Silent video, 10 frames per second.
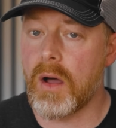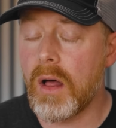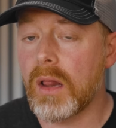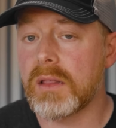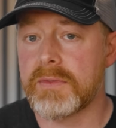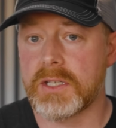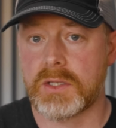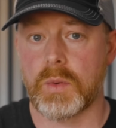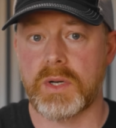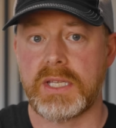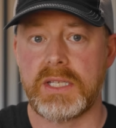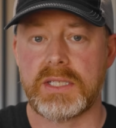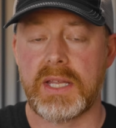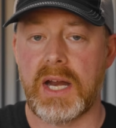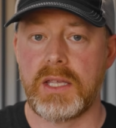all of the
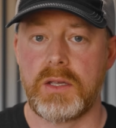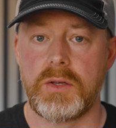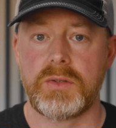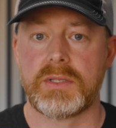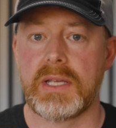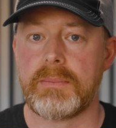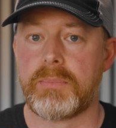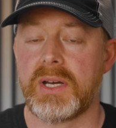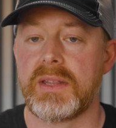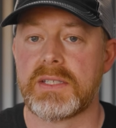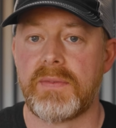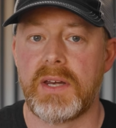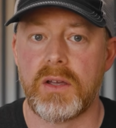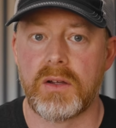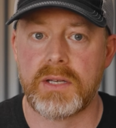sources that I used in putting this
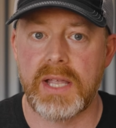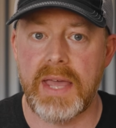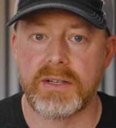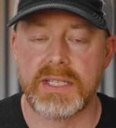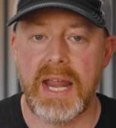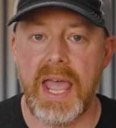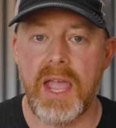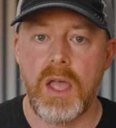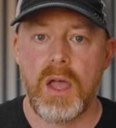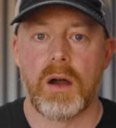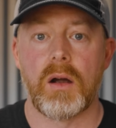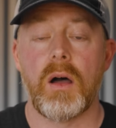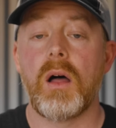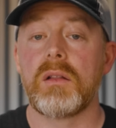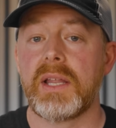video together today are
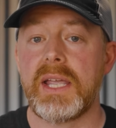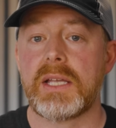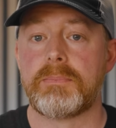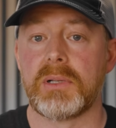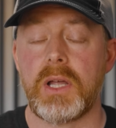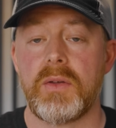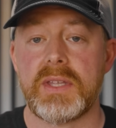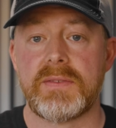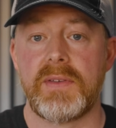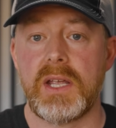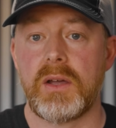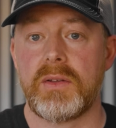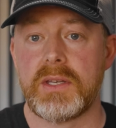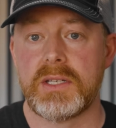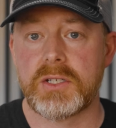all linked below this video
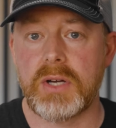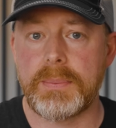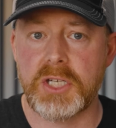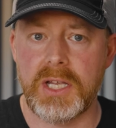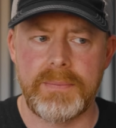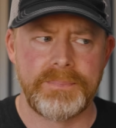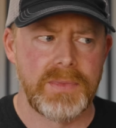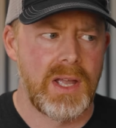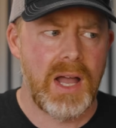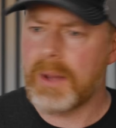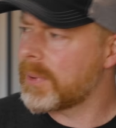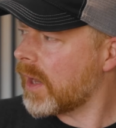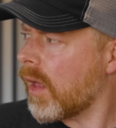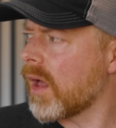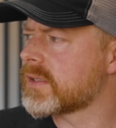in the description, but
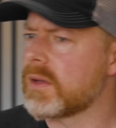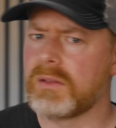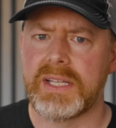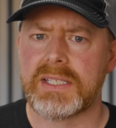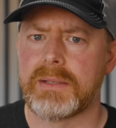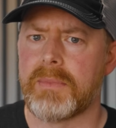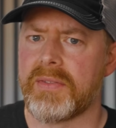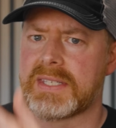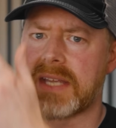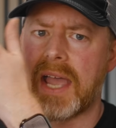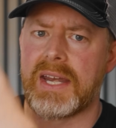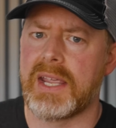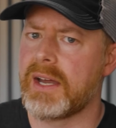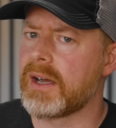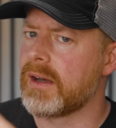I'll also list them on the side
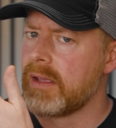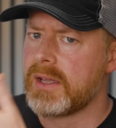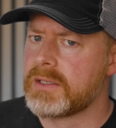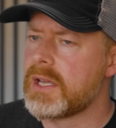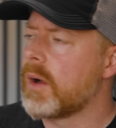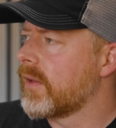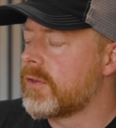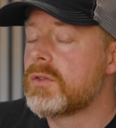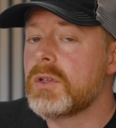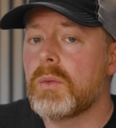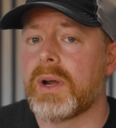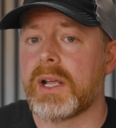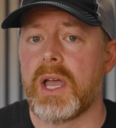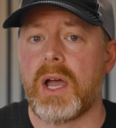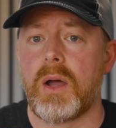here. So if you do want
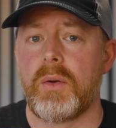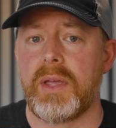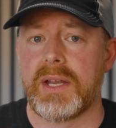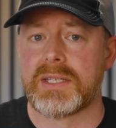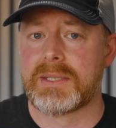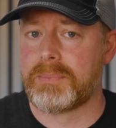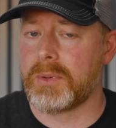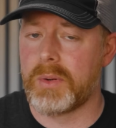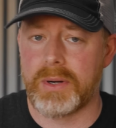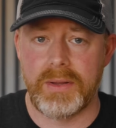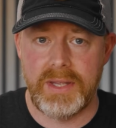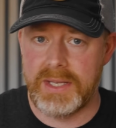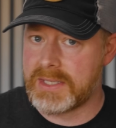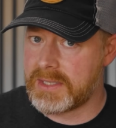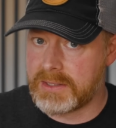to go and explore
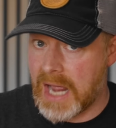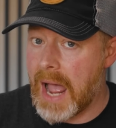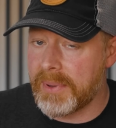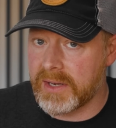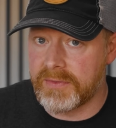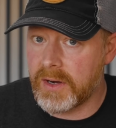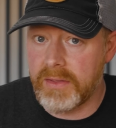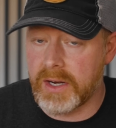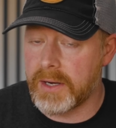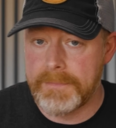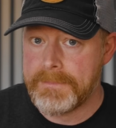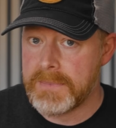this topic further,